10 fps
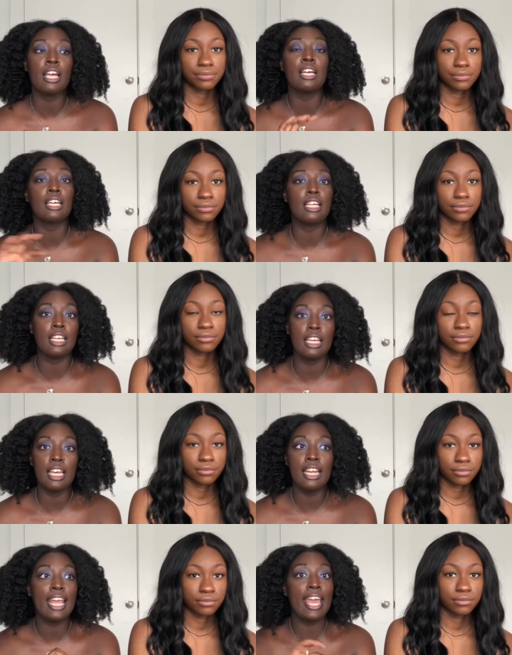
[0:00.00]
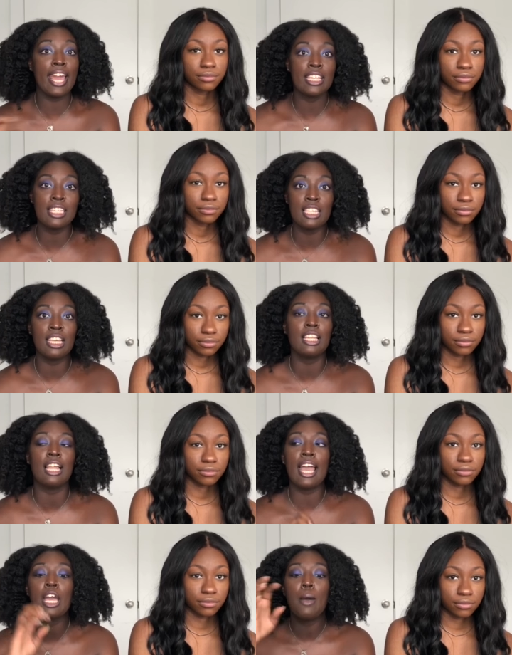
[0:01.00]
Speaker 1: like a good
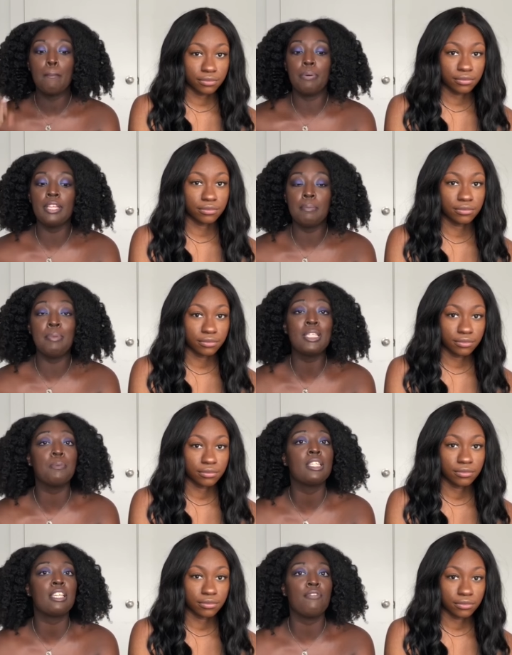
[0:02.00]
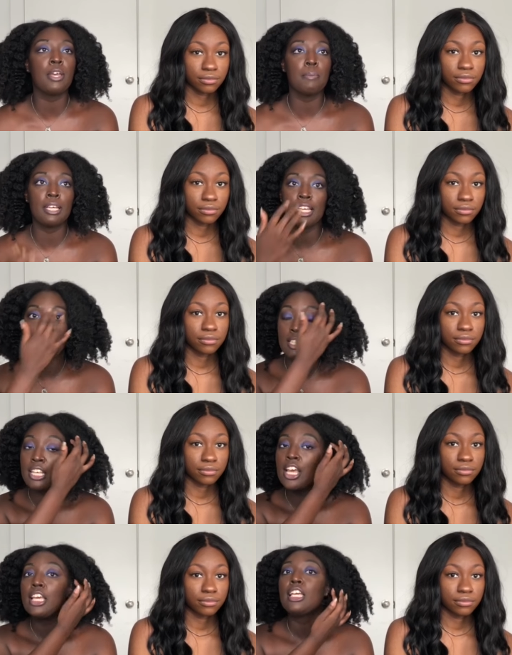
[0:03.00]
excellent like mm -hmm. put be specific
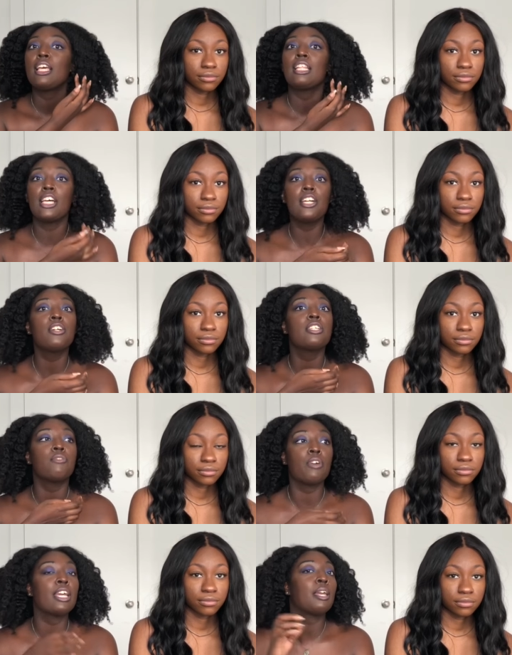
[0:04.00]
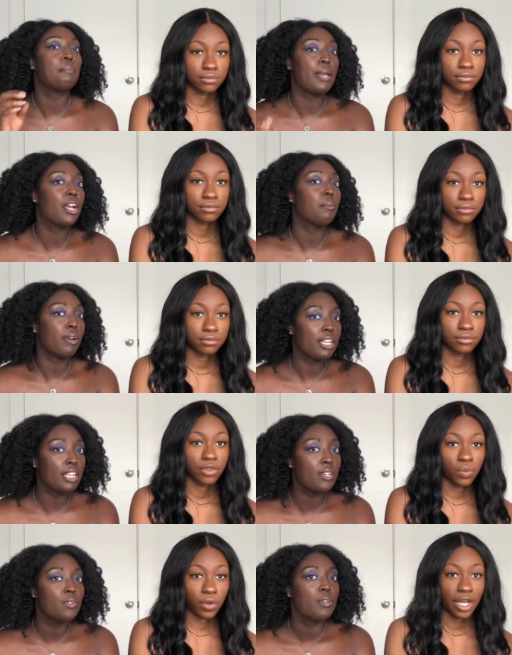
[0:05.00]
because letters of rec can make or
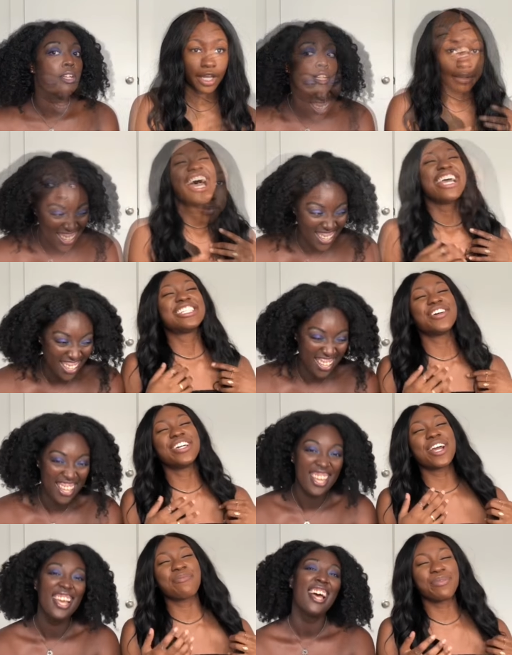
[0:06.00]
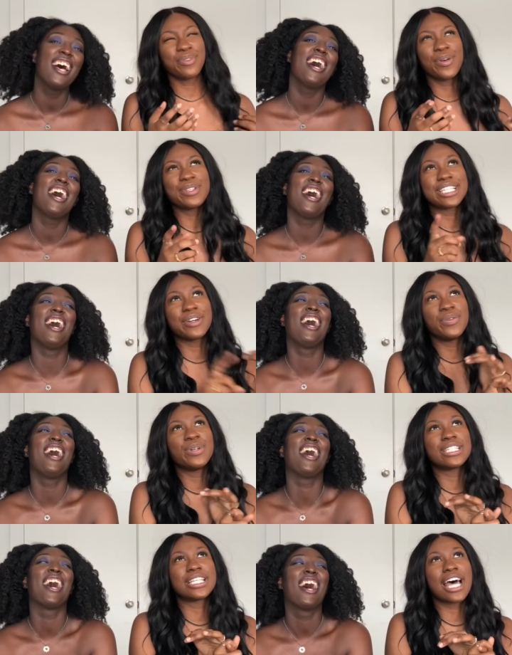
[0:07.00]
break you.
Speaker 2: Right. So in our what was it?
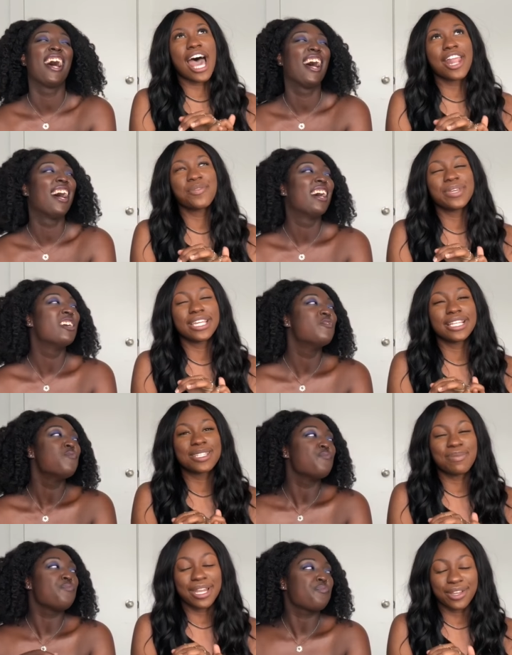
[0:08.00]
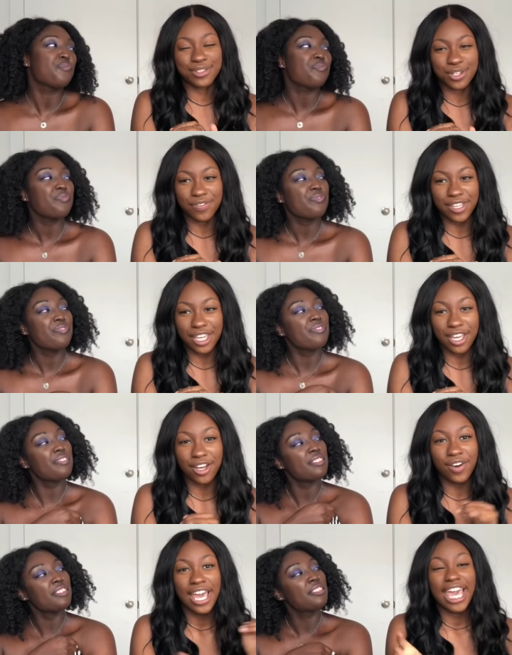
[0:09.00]
It was the how did we get into medical school
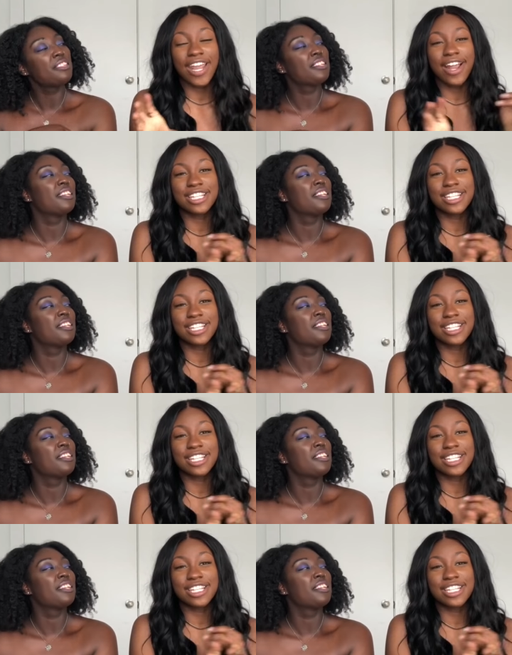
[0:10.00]
video in our